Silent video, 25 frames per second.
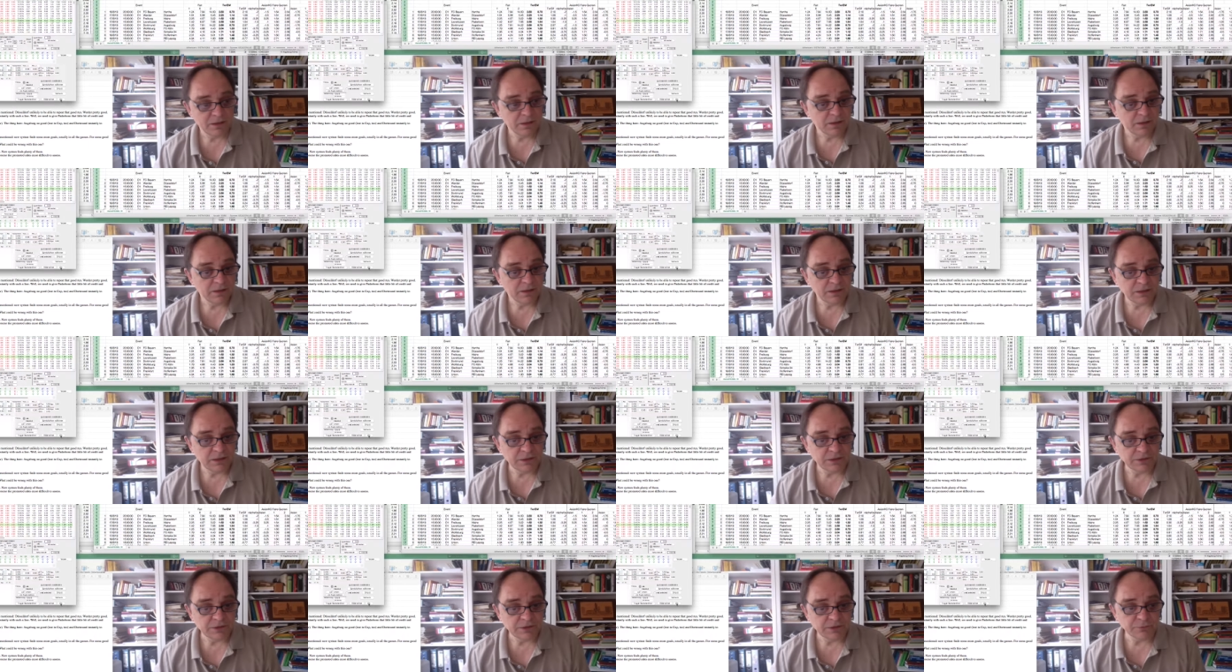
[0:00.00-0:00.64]

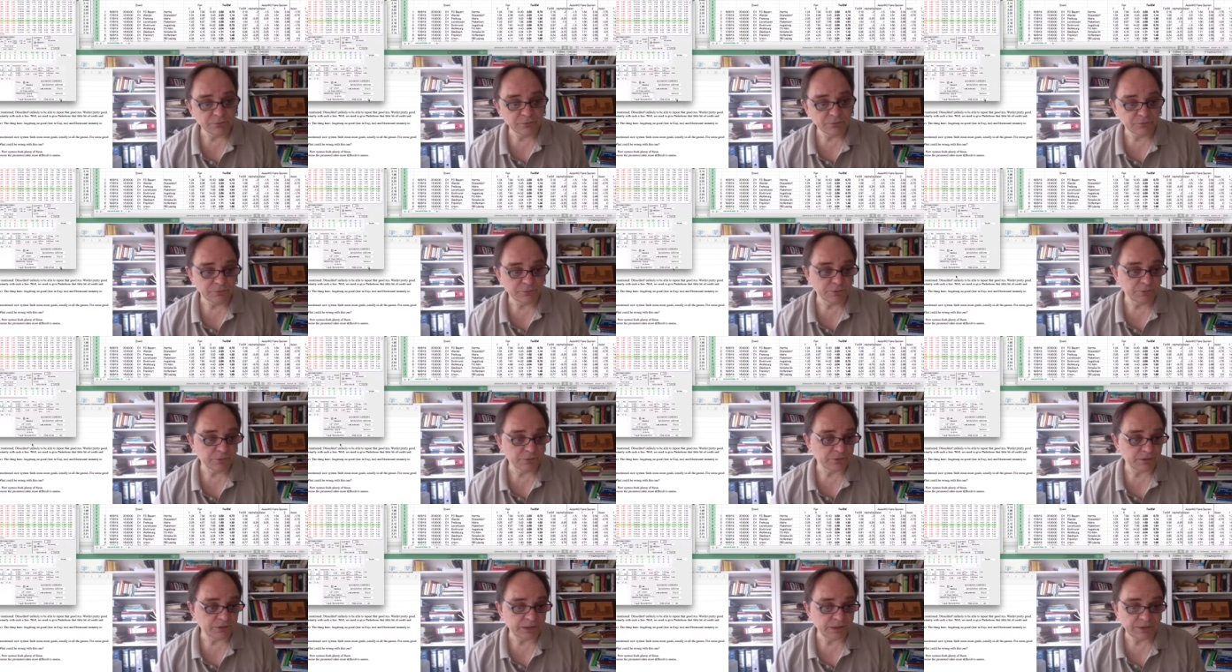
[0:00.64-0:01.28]

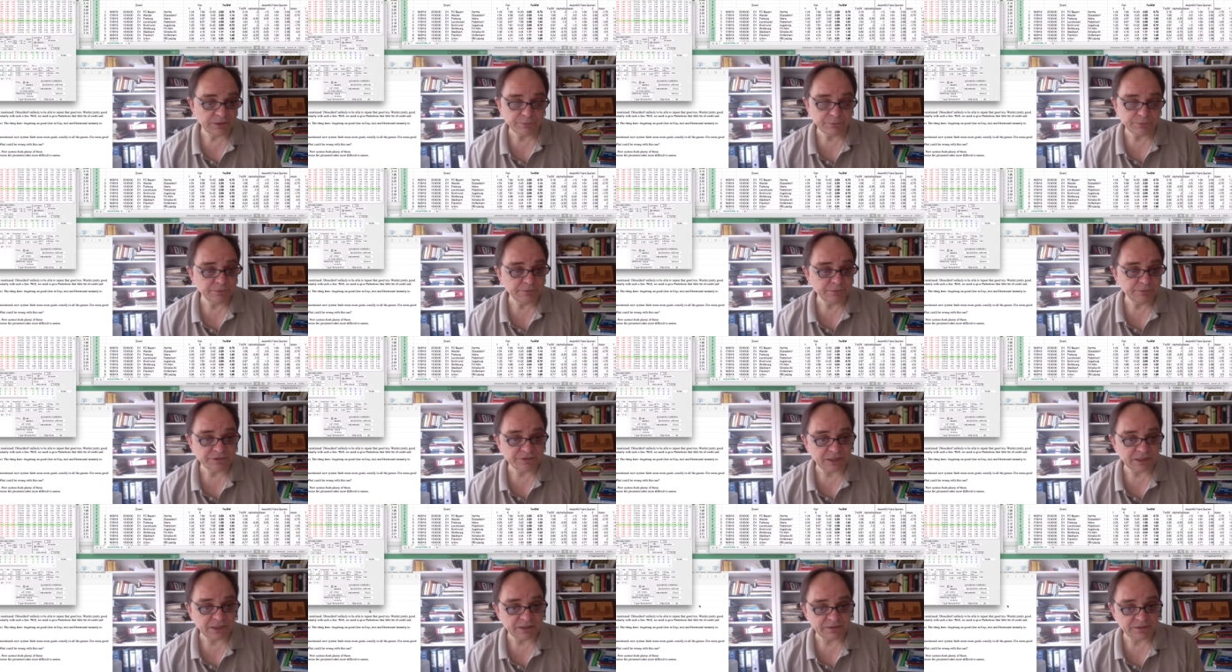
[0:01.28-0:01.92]
useful, and we will
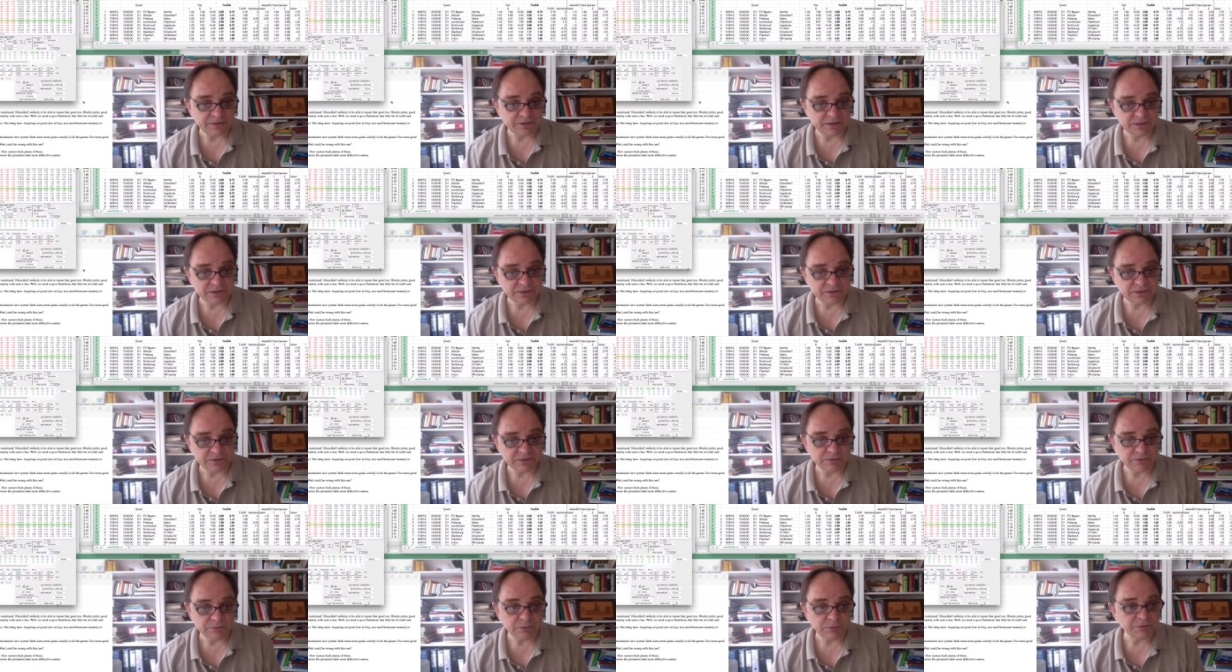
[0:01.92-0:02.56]
check that.
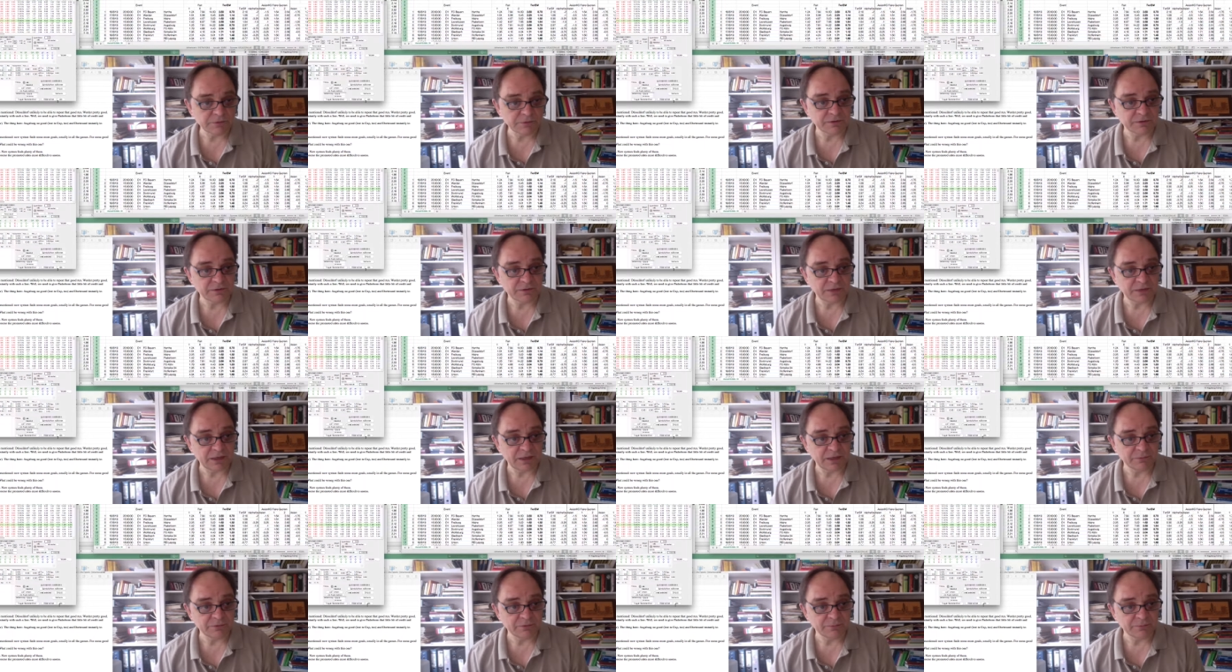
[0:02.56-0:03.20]
It was okay
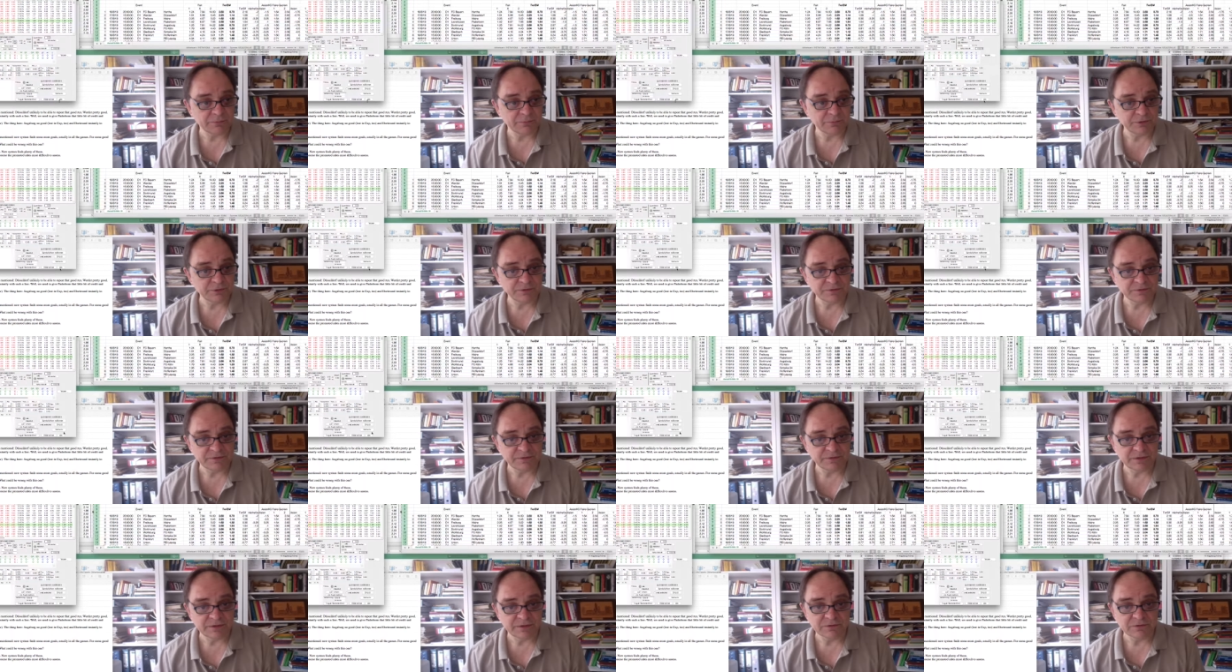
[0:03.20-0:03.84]
with
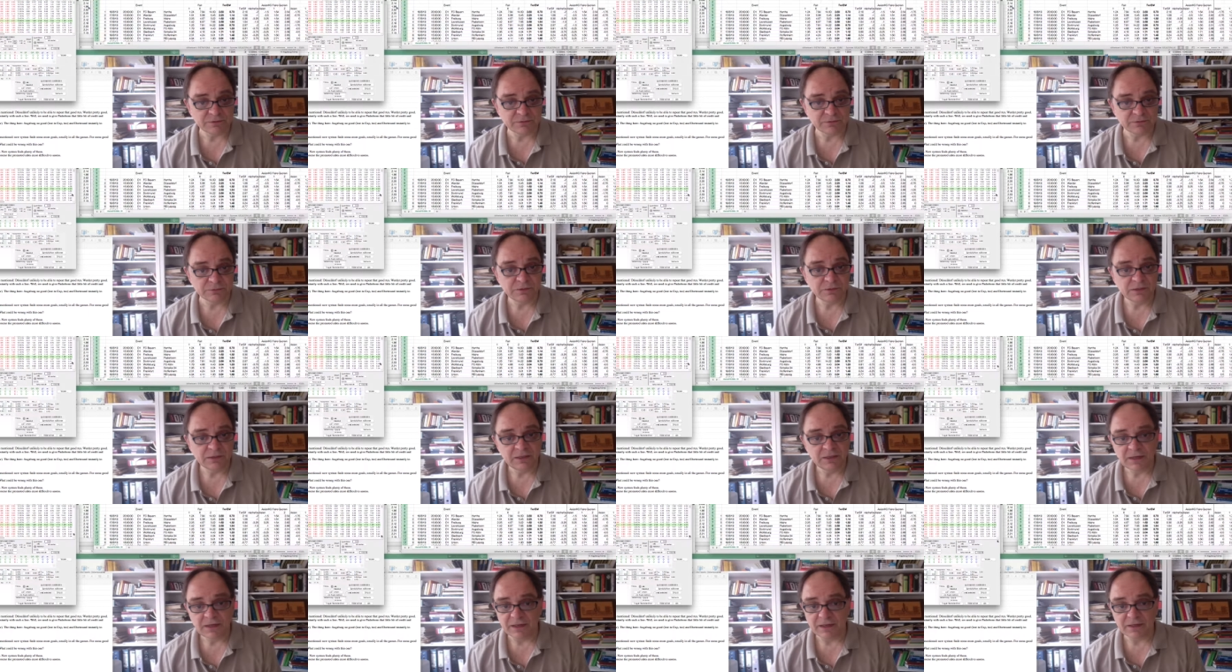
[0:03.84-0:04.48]
Bundesliga 2.
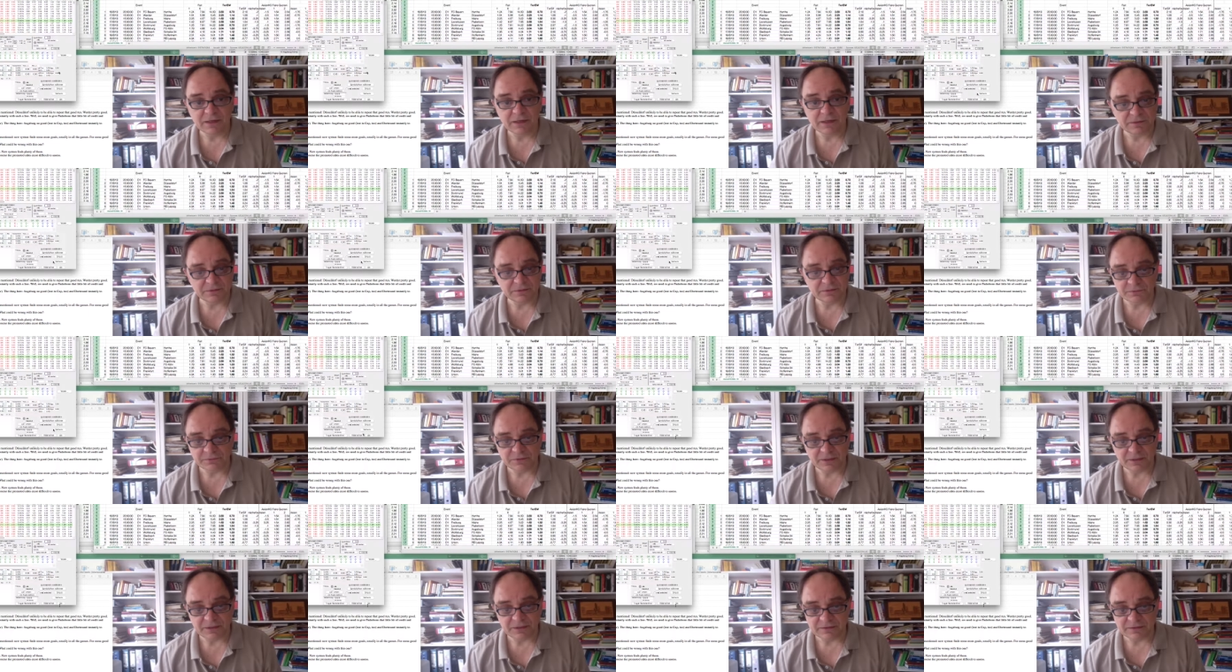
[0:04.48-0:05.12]
I can't do
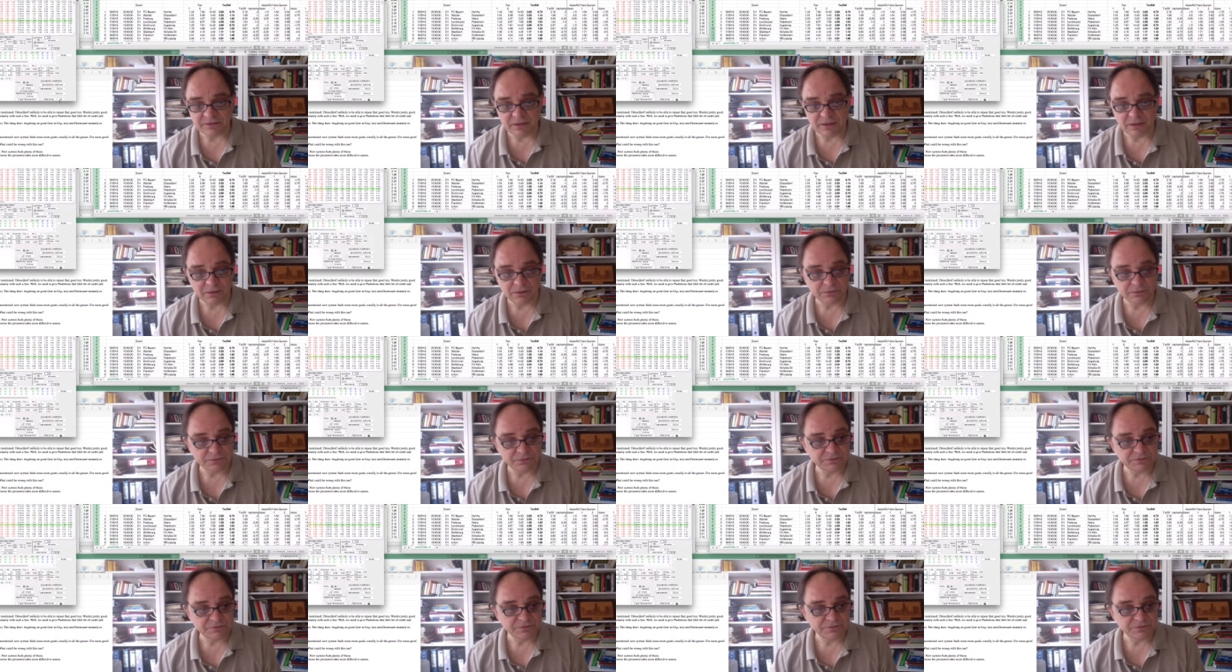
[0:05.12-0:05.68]
that now.